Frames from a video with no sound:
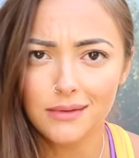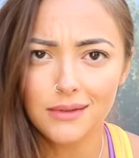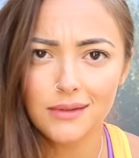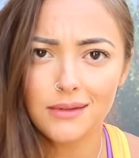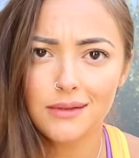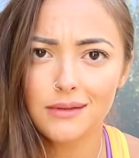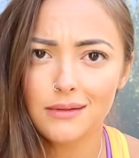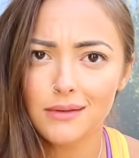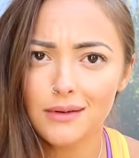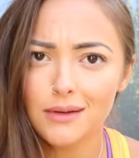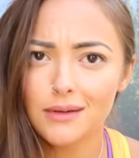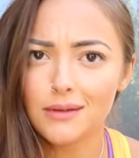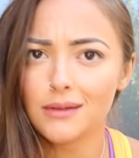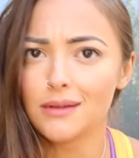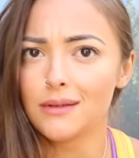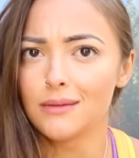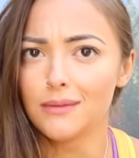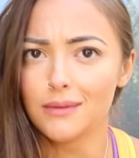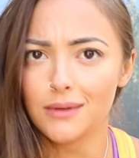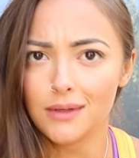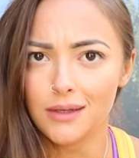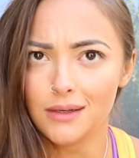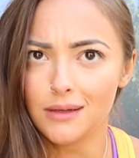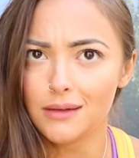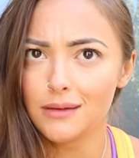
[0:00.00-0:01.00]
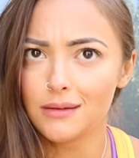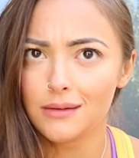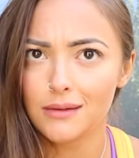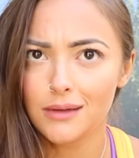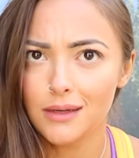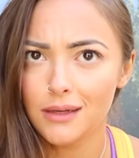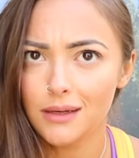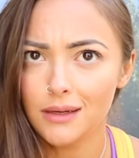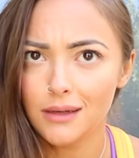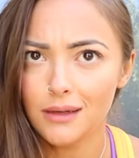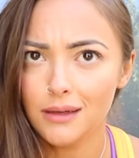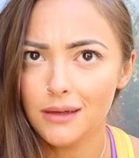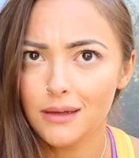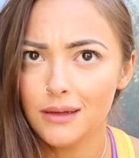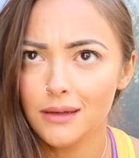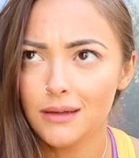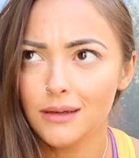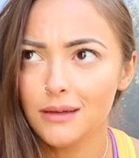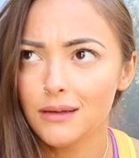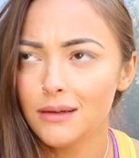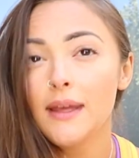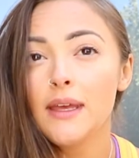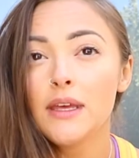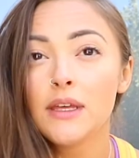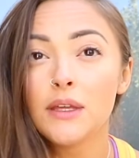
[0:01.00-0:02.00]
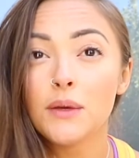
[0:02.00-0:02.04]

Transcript: just throw it away, okay?